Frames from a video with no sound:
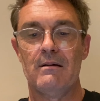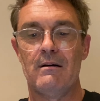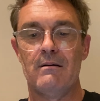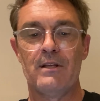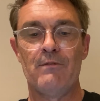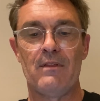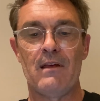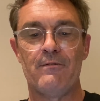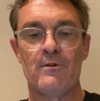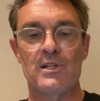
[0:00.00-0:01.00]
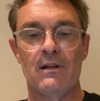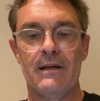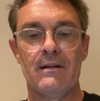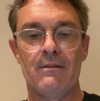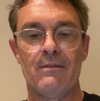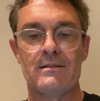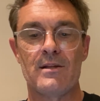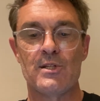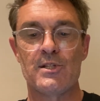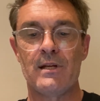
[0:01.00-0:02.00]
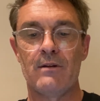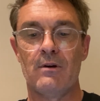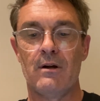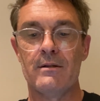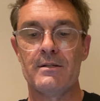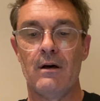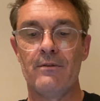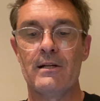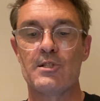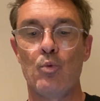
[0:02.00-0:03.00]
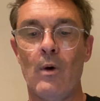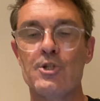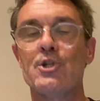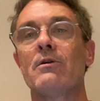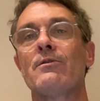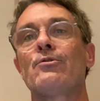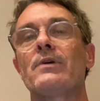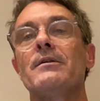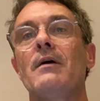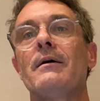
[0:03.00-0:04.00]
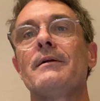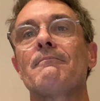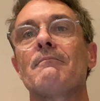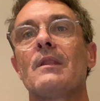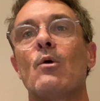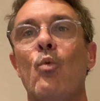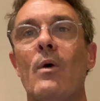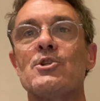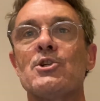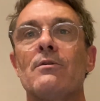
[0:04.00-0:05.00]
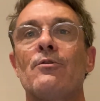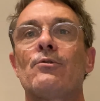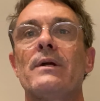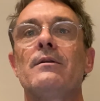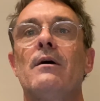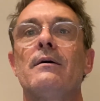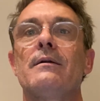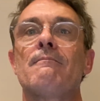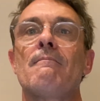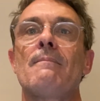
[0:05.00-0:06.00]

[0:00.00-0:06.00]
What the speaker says: I'll give you that verse later. That doesn't sound right. I think it's 1 John 3:9. 1 John 3:9.